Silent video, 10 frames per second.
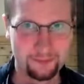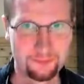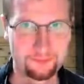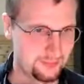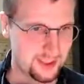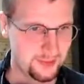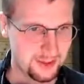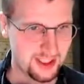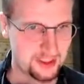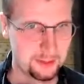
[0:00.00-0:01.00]
That's what Nick's
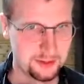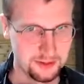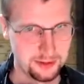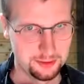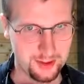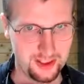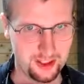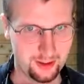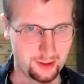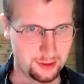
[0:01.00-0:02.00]
supposed to do, making
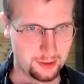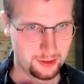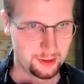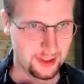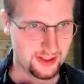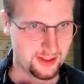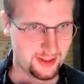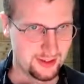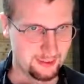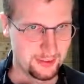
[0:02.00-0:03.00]
long ass
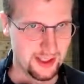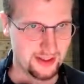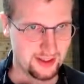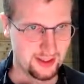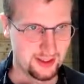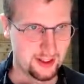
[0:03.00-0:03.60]
paths in the Nick.